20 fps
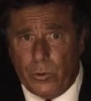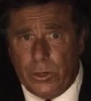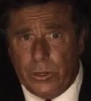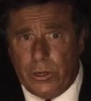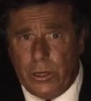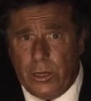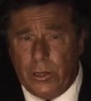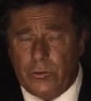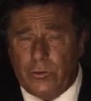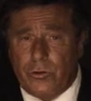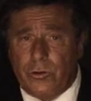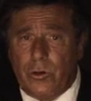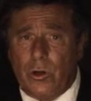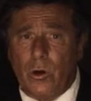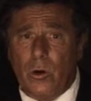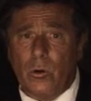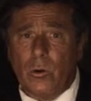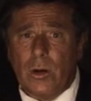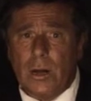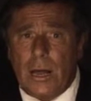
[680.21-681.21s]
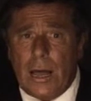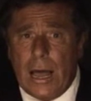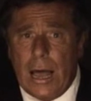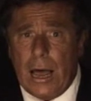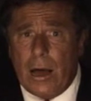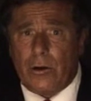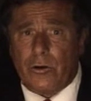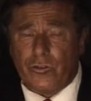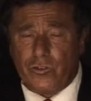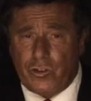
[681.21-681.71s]
We need to know
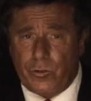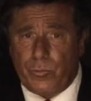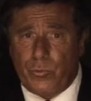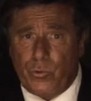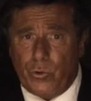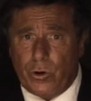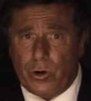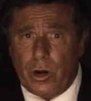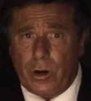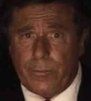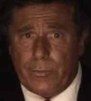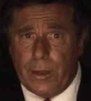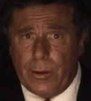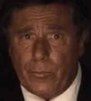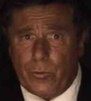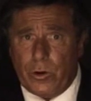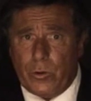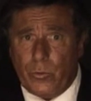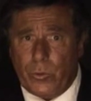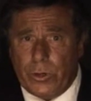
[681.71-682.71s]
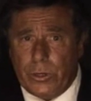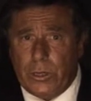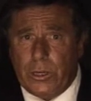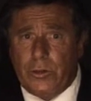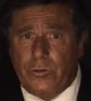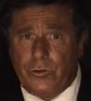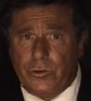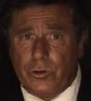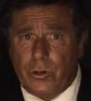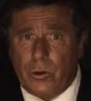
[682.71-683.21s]
how to support our memory. We
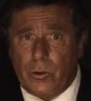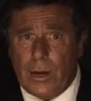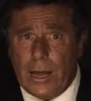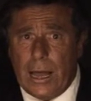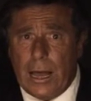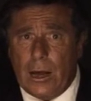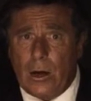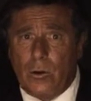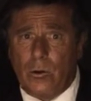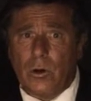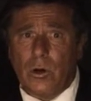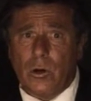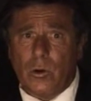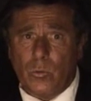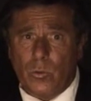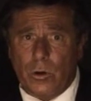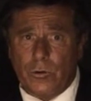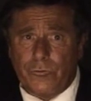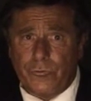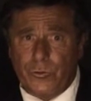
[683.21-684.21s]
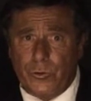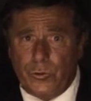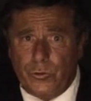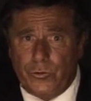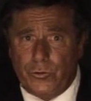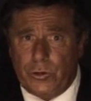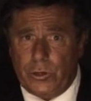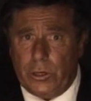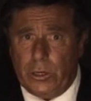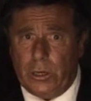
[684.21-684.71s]
need to know how, what
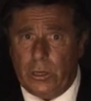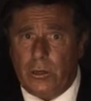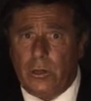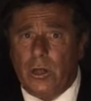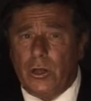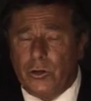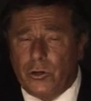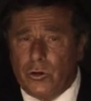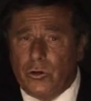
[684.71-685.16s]
foods to eat.